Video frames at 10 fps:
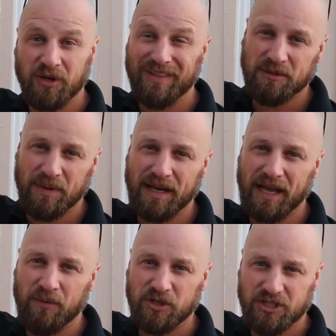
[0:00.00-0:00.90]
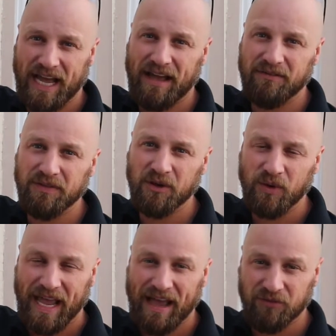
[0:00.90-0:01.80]
or depending on what you have in there,
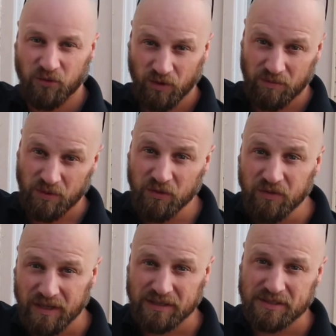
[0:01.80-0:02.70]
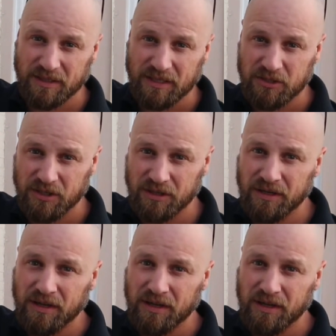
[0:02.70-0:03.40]
we have to remove the insulation,